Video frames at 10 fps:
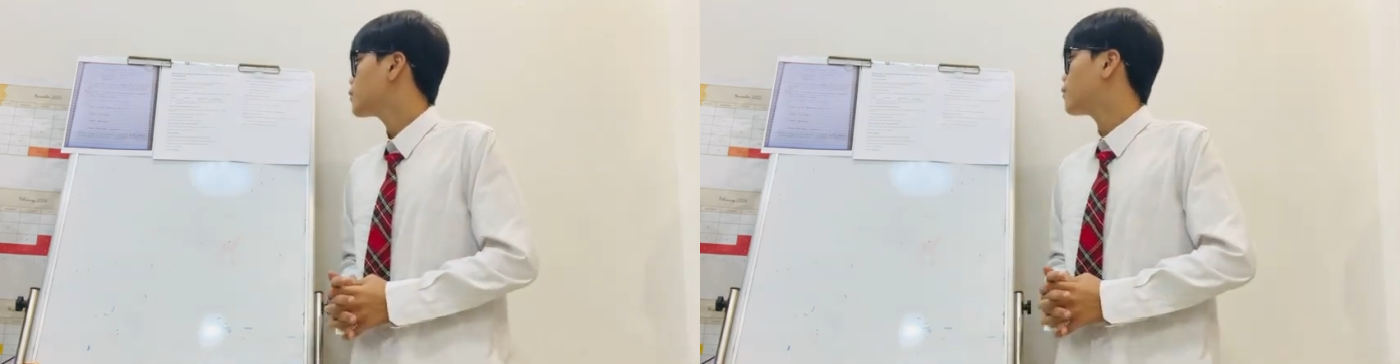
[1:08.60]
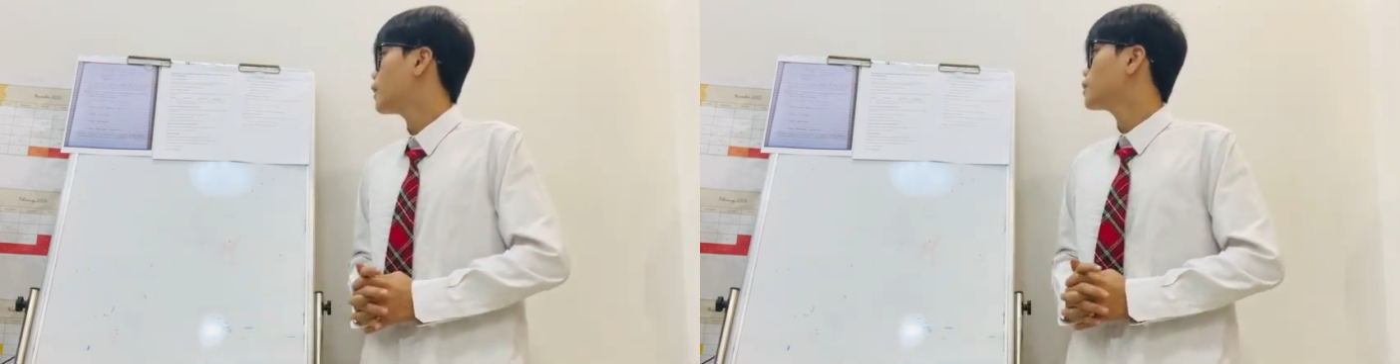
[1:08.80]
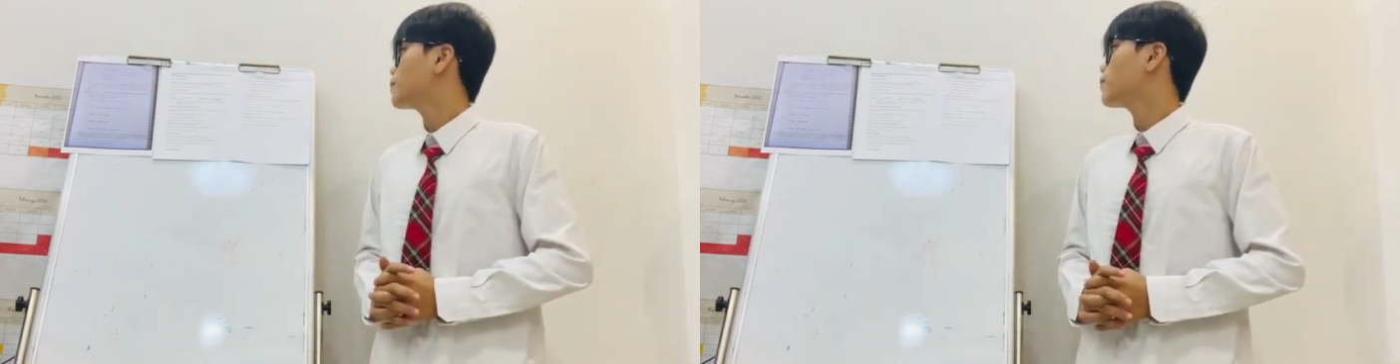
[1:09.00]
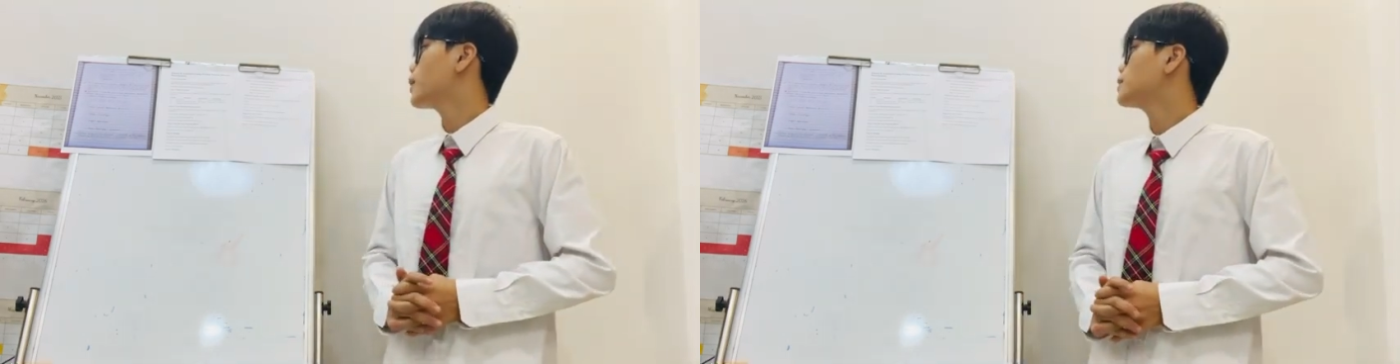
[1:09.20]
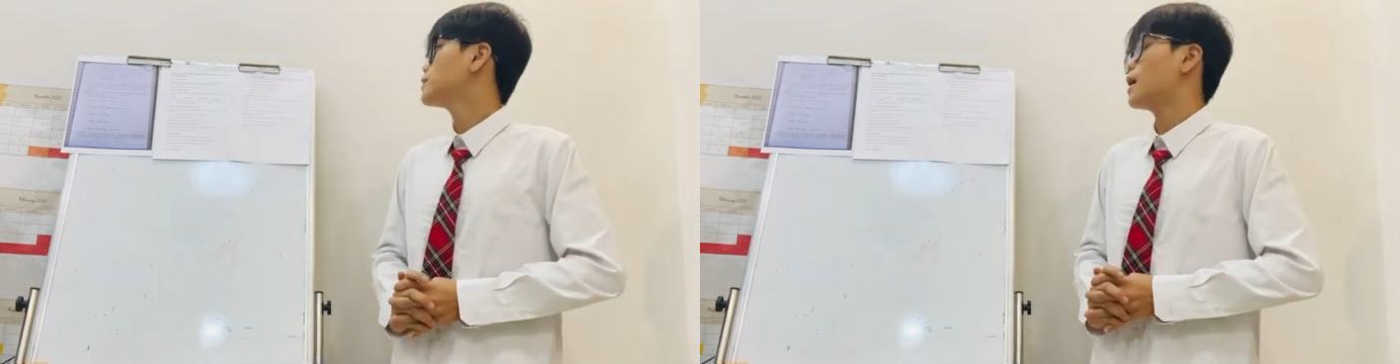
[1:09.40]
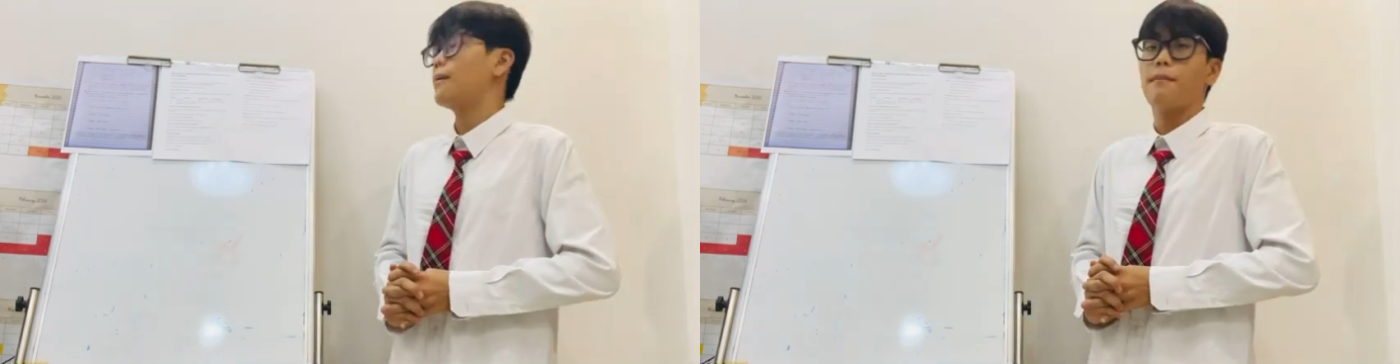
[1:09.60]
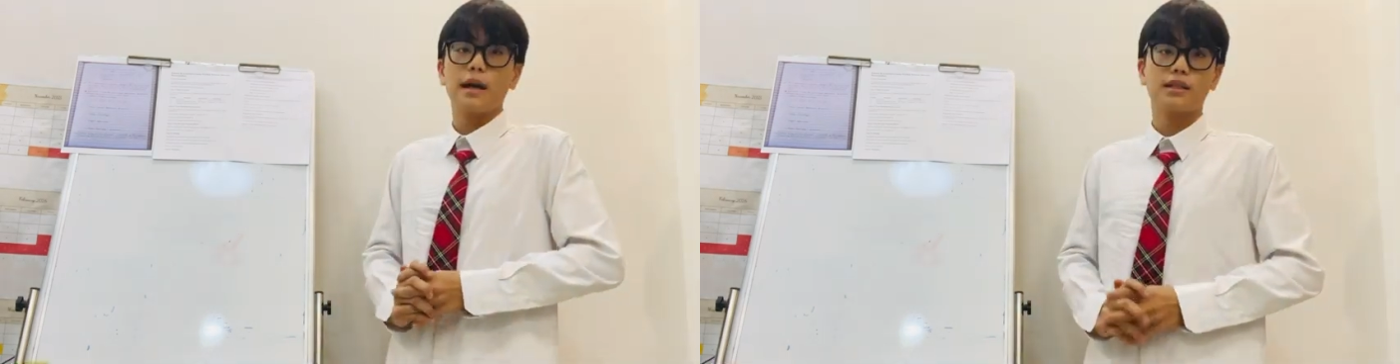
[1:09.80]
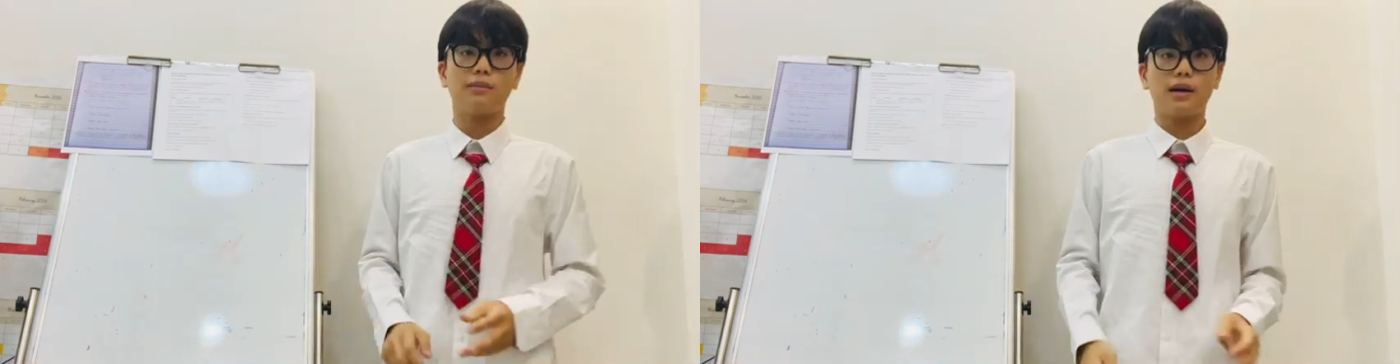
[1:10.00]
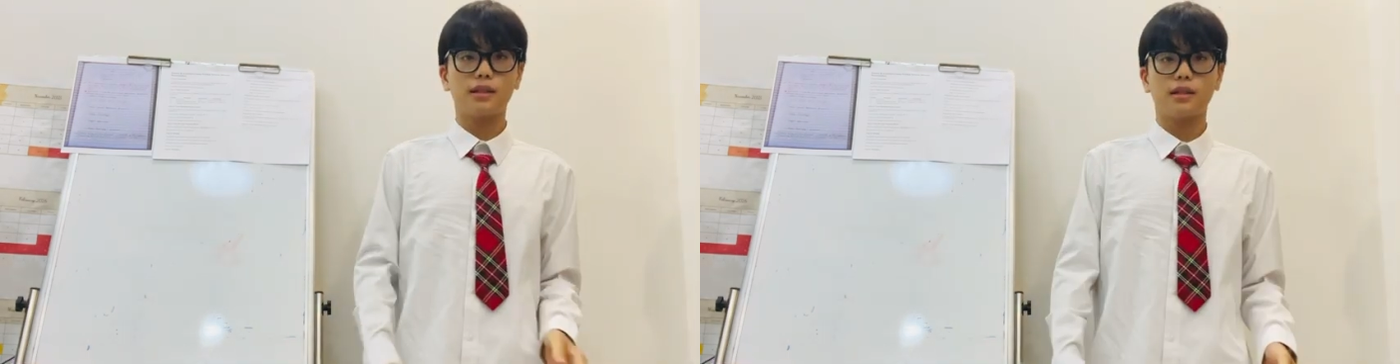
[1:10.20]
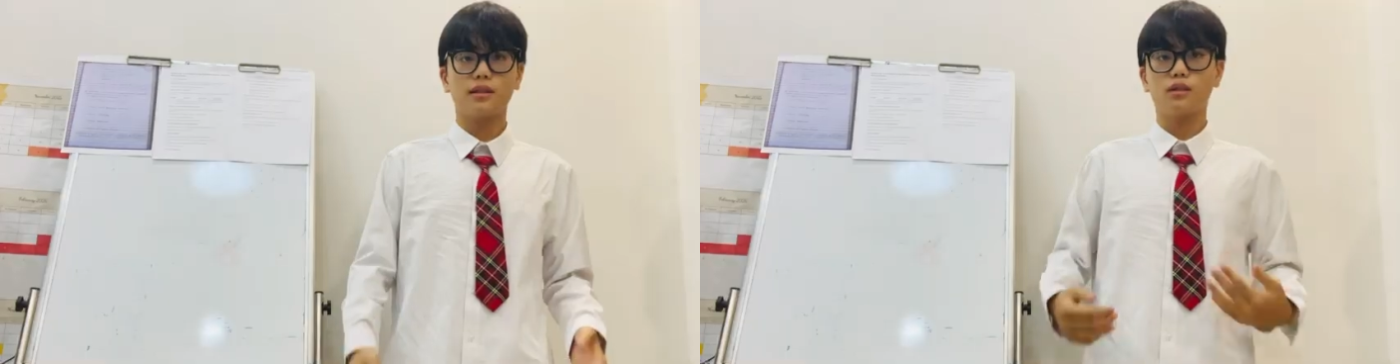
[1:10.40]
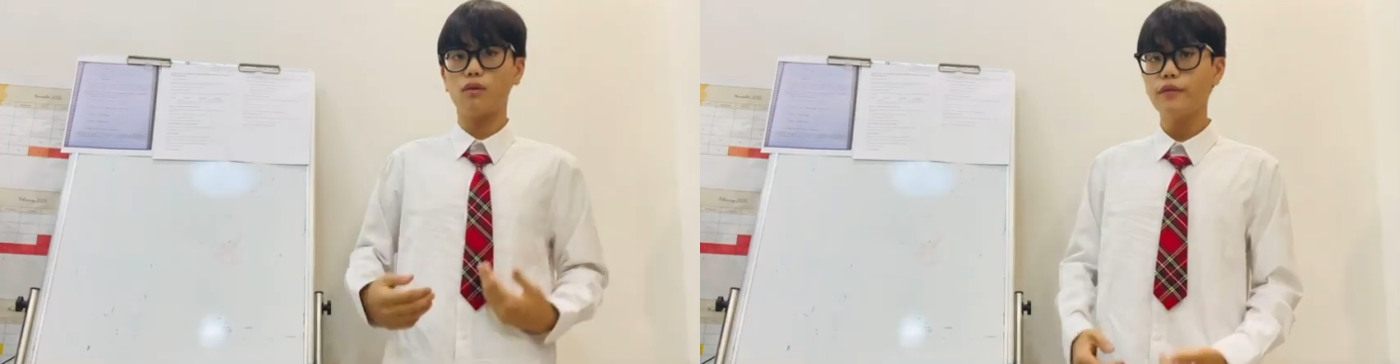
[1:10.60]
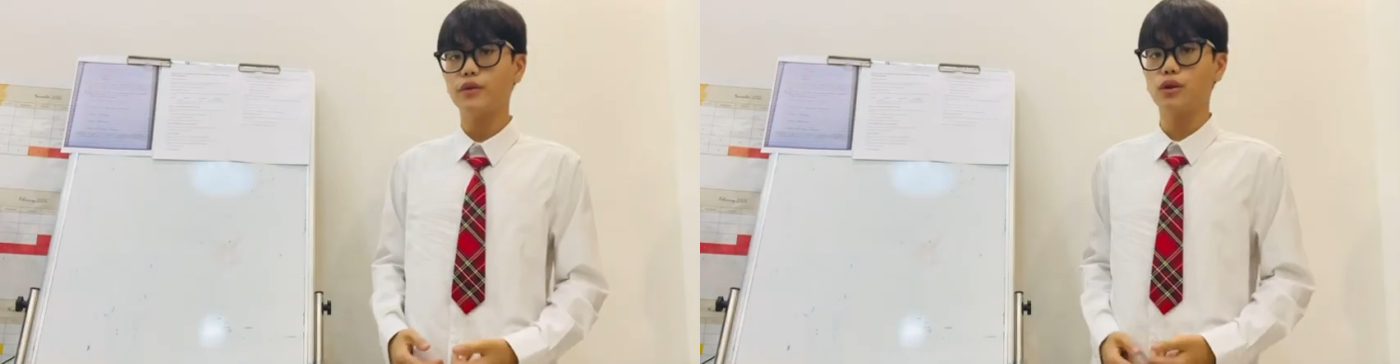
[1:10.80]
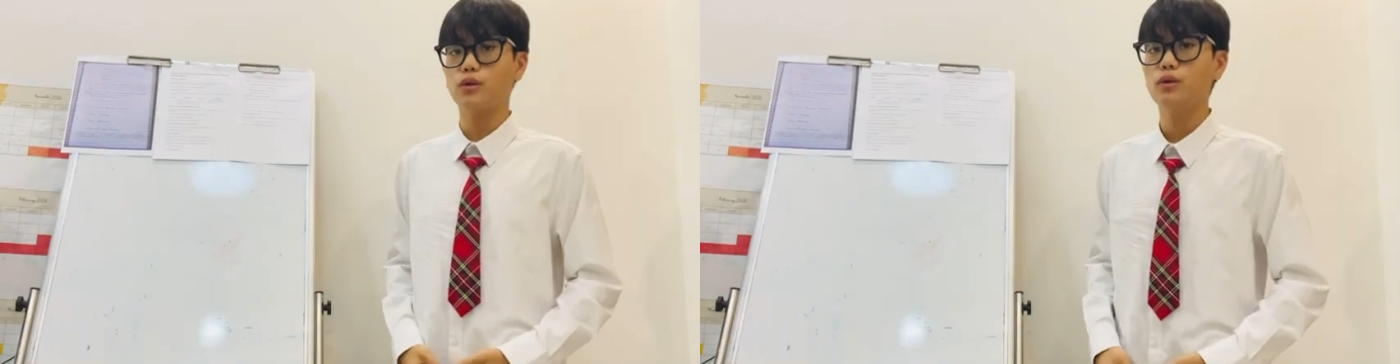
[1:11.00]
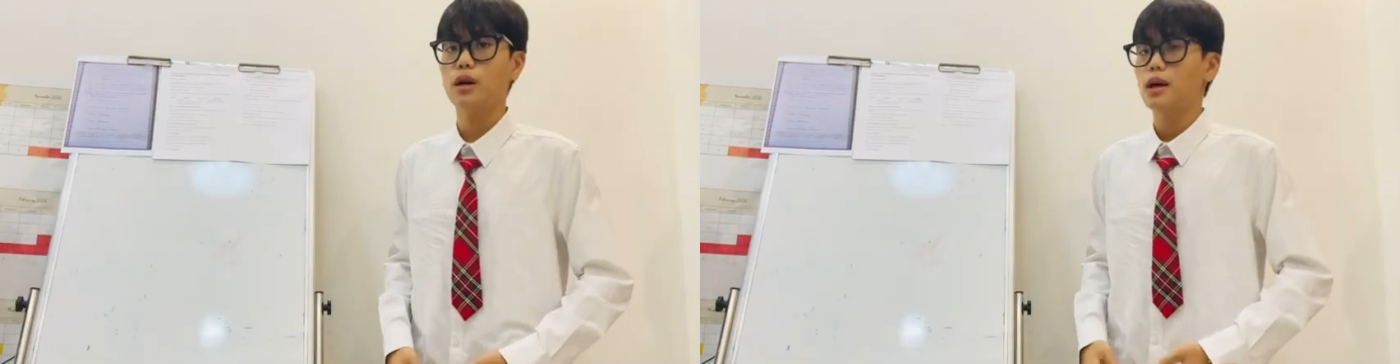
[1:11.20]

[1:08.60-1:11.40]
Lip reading: find the price that maximizes the revenue